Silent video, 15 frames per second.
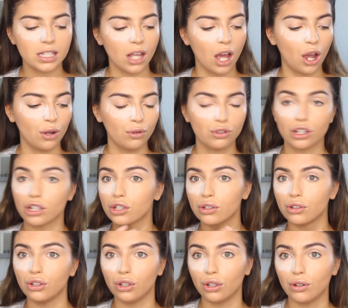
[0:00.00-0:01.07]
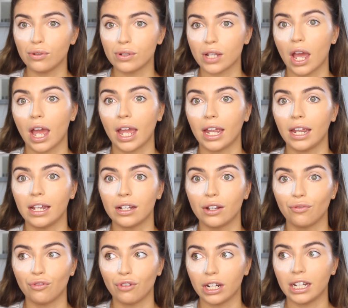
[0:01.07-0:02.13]
So just use a
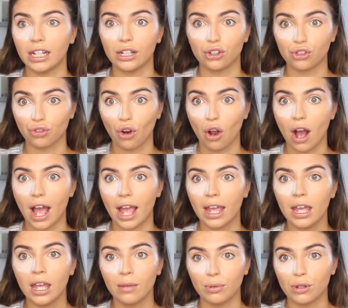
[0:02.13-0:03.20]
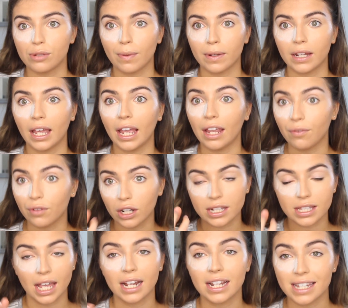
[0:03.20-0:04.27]
really dry beauty blender. Even
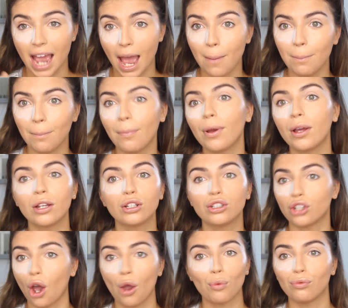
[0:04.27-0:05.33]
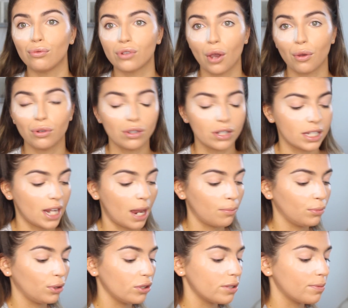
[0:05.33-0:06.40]
I'd say damp, don't use a
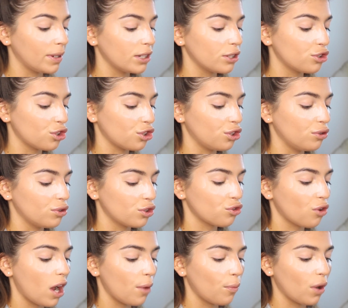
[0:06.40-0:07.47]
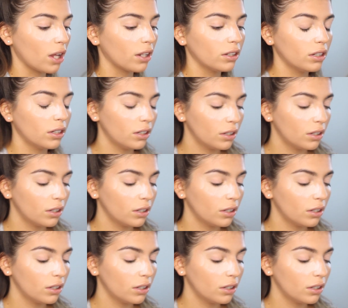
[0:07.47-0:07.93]
damp beauty blender, just use a dry one.